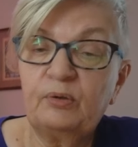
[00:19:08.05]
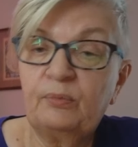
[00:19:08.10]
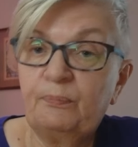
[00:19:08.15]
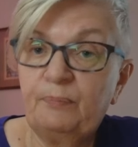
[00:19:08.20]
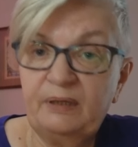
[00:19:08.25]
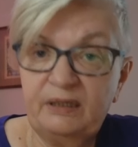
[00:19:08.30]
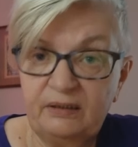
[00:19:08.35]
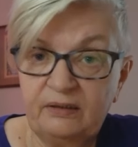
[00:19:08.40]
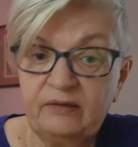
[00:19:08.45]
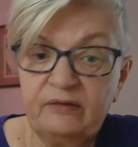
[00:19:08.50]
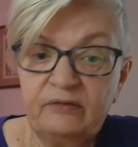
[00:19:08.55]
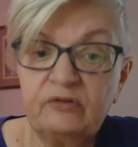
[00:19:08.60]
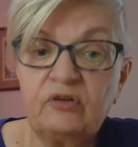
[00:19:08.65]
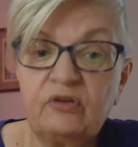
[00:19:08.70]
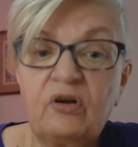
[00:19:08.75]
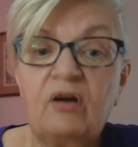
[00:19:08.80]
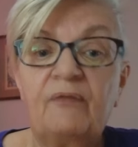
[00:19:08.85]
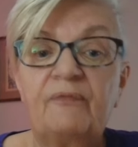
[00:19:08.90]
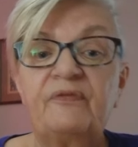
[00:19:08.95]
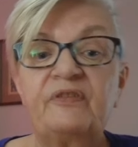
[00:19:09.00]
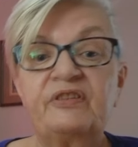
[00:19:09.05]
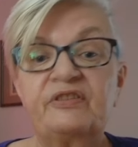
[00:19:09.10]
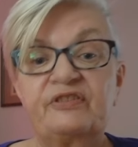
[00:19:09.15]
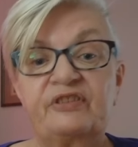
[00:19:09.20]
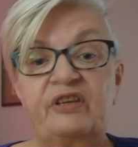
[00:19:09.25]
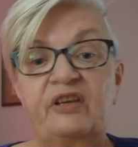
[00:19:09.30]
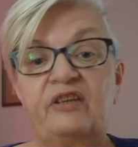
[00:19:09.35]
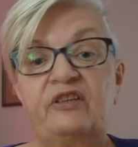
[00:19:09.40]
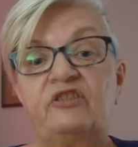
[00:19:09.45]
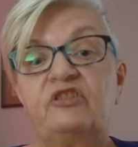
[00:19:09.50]
a bigger
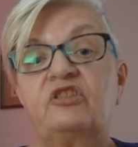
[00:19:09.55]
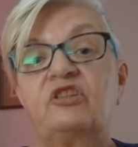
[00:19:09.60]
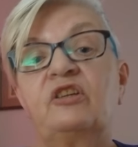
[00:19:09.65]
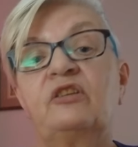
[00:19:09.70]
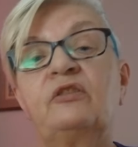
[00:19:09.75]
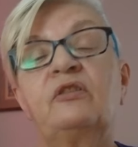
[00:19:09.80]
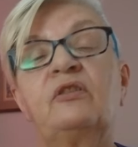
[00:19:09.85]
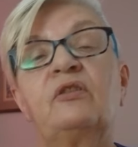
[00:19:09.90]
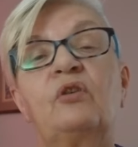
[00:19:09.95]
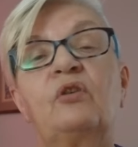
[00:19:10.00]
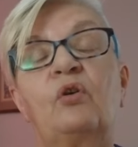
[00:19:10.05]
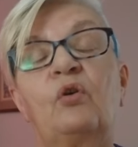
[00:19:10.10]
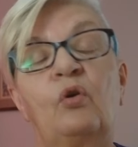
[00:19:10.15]
conversation